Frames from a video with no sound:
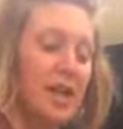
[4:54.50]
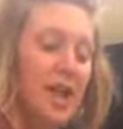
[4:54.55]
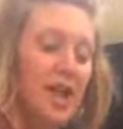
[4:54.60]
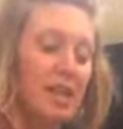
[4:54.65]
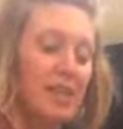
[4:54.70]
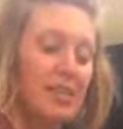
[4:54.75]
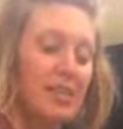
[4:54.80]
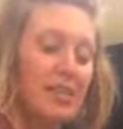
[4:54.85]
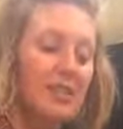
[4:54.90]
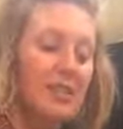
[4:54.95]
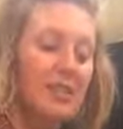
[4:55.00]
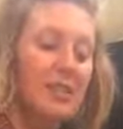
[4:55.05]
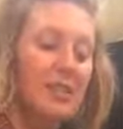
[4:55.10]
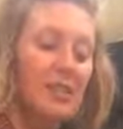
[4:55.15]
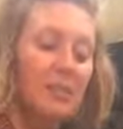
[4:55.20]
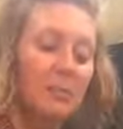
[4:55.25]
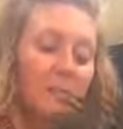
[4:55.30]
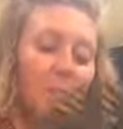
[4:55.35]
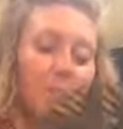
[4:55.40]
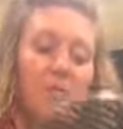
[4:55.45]
This is
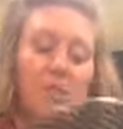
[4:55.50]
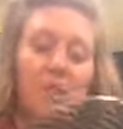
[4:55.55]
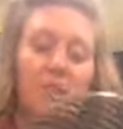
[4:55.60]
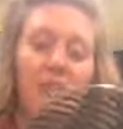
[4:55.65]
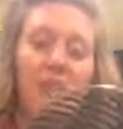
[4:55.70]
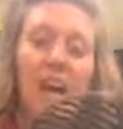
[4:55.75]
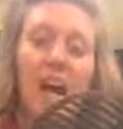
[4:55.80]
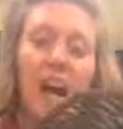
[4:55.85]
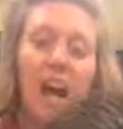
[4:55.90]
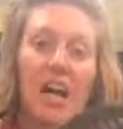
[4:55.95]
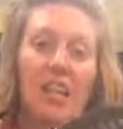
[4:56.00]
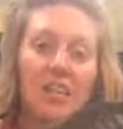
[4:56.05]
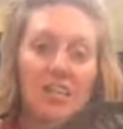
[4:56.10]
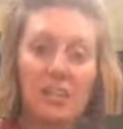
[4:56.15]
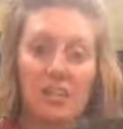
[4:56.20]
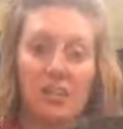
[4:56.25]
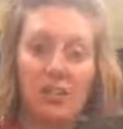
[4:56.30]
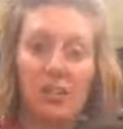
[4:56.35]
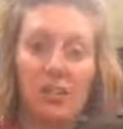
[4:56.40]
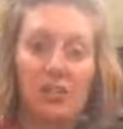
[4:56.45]
the
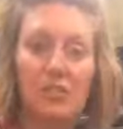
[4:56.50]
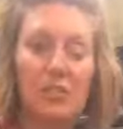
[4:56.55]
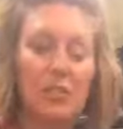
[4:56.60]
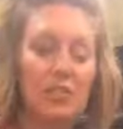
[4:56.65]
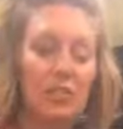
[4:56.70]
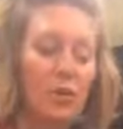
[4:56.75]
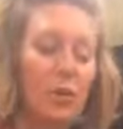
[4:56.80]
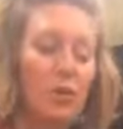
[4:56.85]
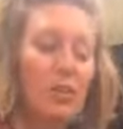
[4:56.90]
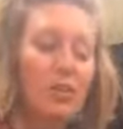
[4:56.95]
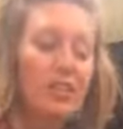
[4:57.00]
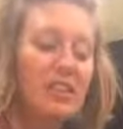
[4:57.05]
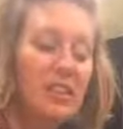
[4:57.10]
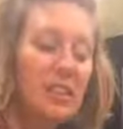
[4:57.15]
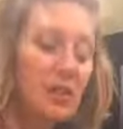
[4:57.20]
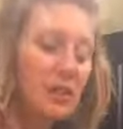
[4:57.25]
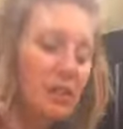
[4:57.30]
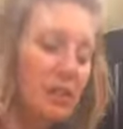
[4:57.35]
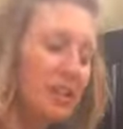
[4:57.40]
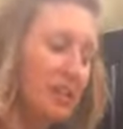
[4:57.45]
colander. So
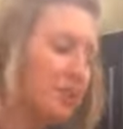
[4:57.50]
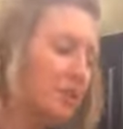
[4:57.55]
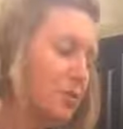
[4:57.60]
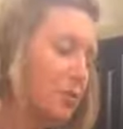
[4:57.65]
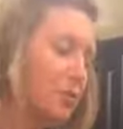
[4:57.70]
literally, you